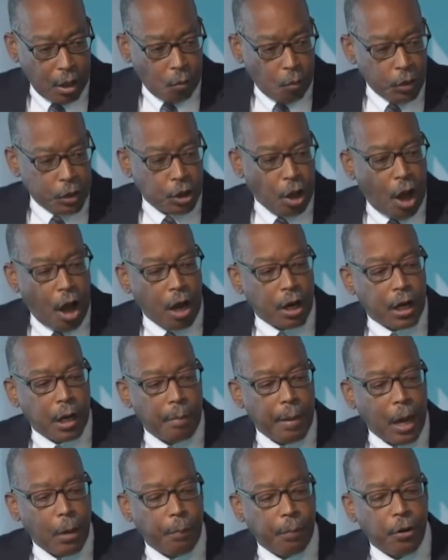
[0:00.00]
We talk
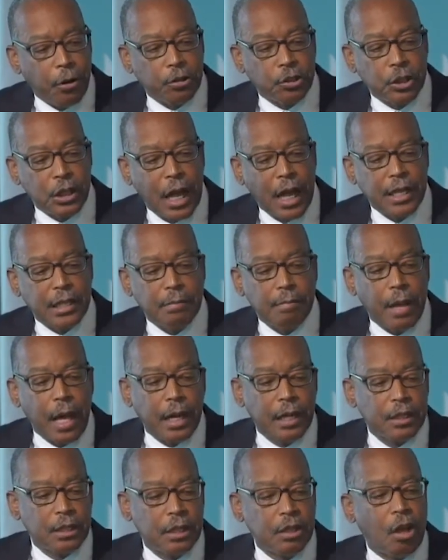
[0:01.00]
about personalized
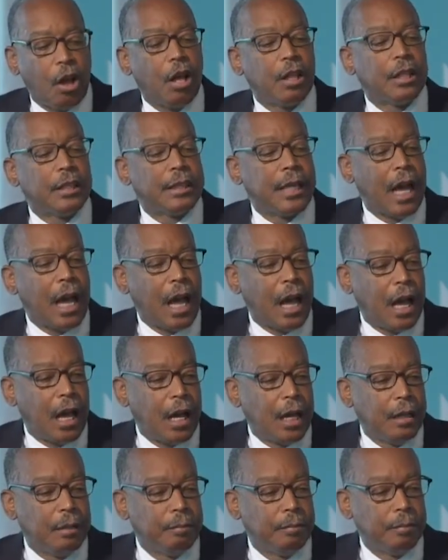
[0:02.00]
medicine all the
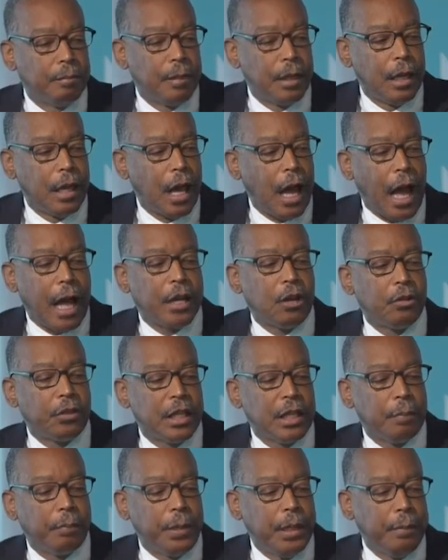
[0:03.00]
time. I don't
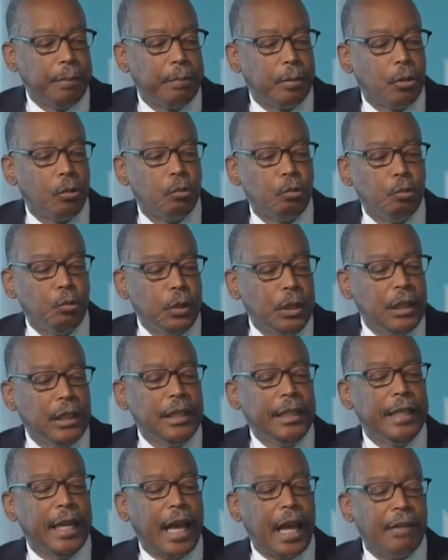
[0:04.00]
think people
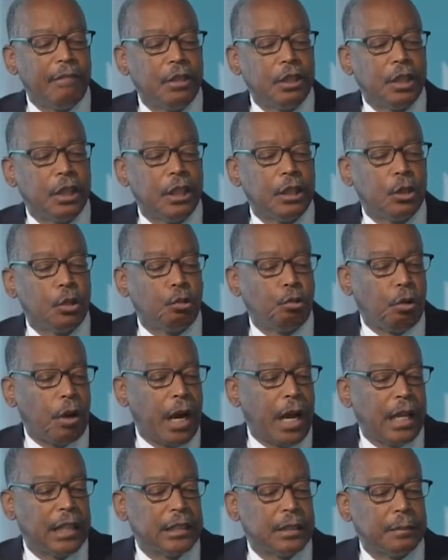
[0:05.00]
really have a good
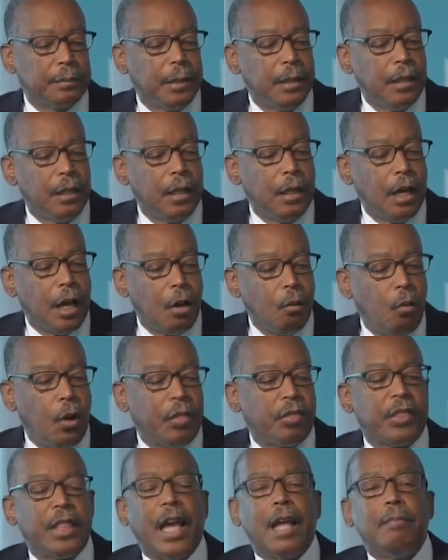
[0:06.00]
grasp of
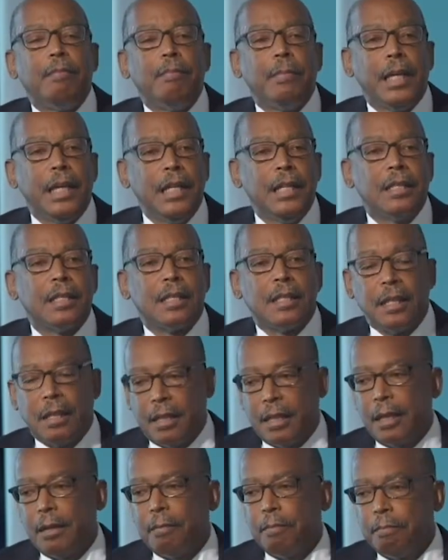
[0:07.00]
what that means to
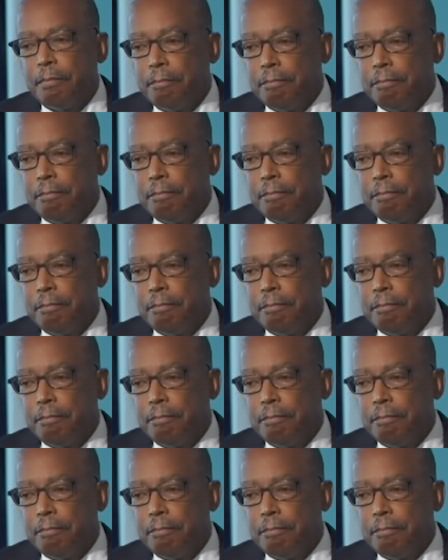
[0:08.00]
them.